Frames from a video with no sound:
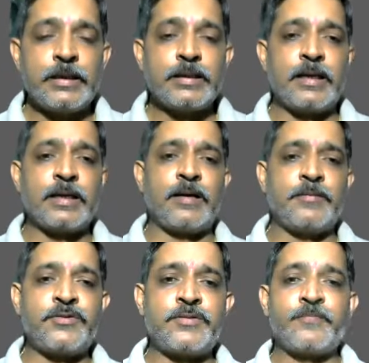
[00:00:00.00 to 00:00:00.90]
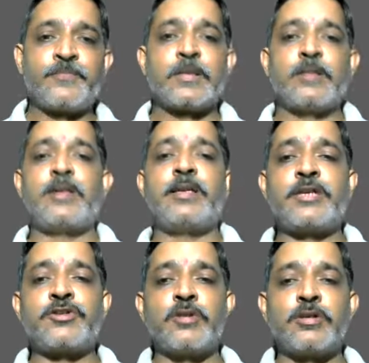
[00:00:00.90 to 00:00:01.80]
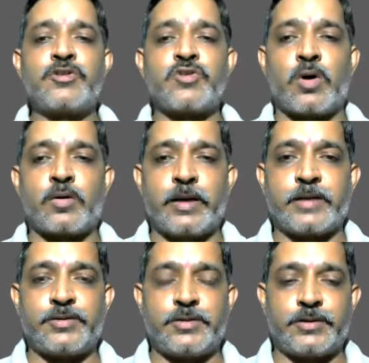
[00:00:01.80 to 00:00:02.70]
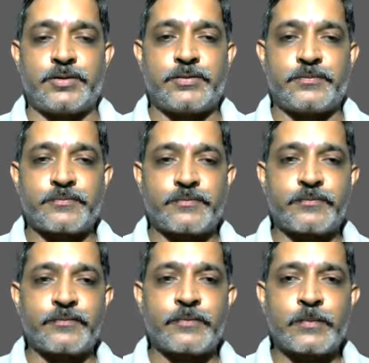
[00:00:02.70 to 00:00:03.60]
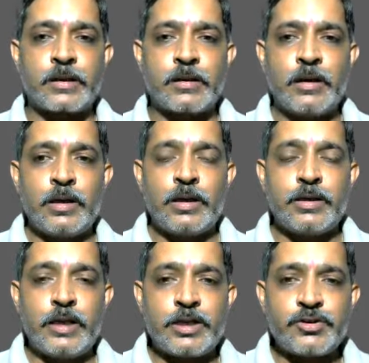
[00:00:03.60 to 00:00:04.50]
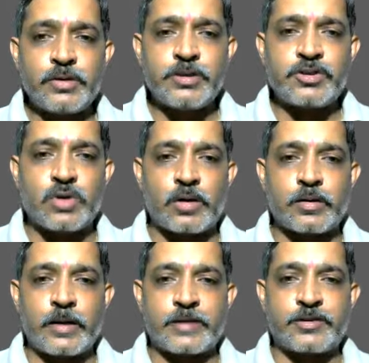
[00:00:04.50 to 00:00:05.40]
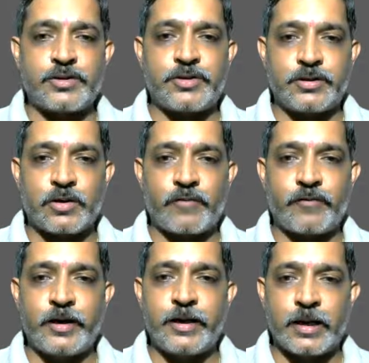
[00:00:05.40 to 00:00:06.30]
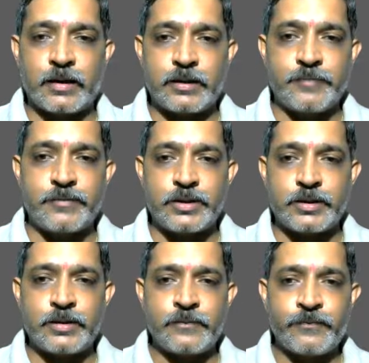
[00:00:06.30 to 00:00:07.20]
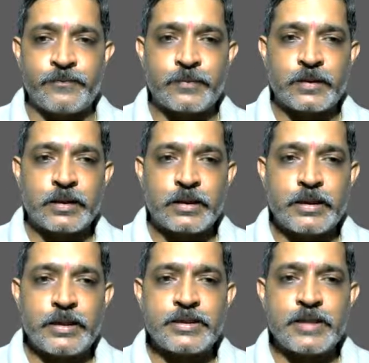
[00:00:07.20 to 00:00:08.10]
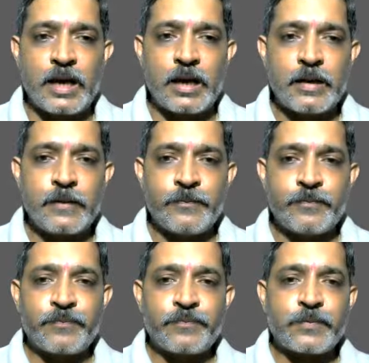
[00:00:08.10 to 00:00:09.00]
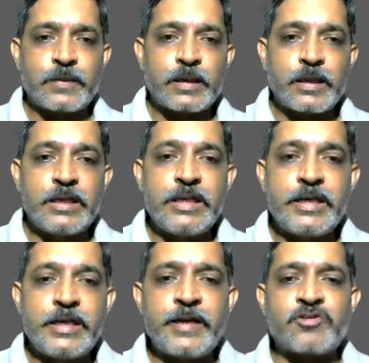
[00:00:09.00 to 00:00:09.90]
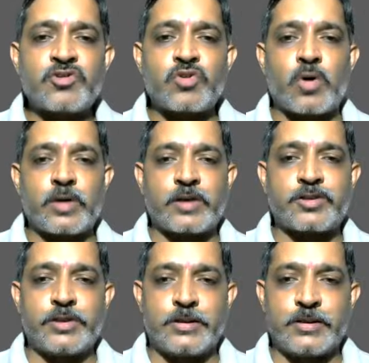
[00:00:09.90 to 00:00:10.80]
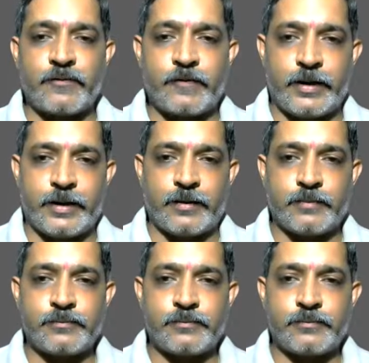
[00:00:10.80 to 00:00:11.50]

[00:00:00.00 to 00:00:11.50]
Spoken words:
Then comes the National Stock Exchange. National Stock Exchange of India Limited is the leading stock exchange of India,